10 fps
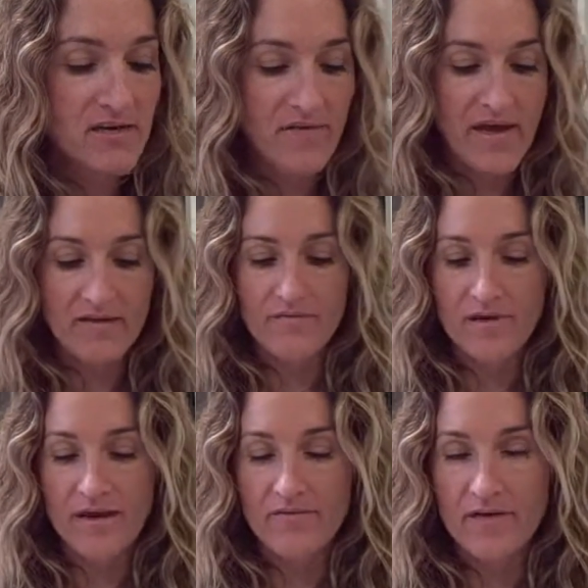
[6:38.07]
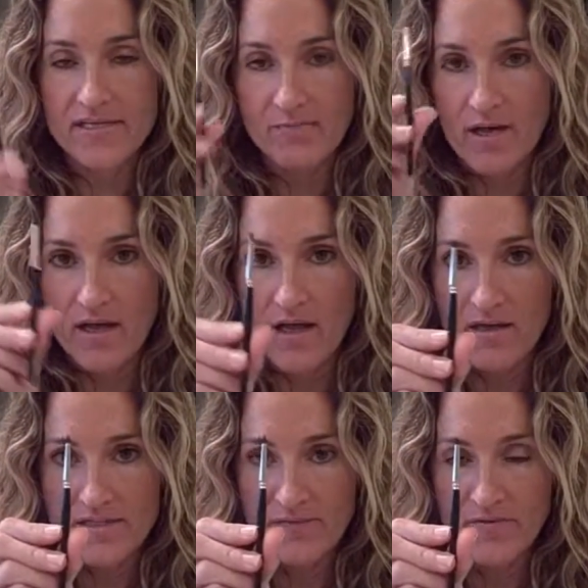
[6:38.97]
I've had forever as well,
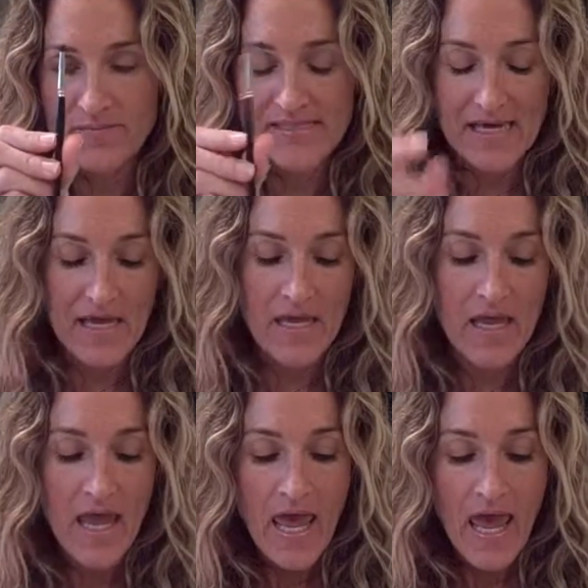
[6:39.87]
also from Senna.